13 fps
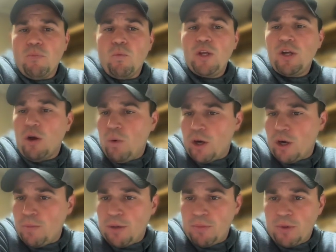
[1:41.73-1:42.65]
We know what our
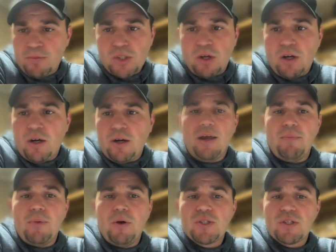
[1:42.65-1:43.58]
minimums are.
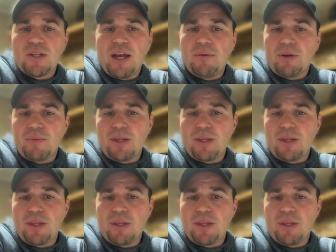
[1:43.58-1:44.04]
Most of the time it'll